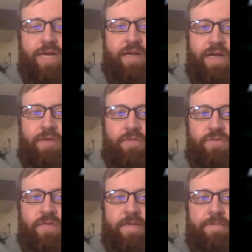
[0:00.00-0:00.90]
got out
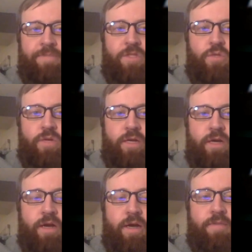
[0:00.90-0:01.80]
of doing
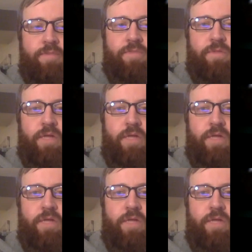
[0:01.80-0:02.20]
um,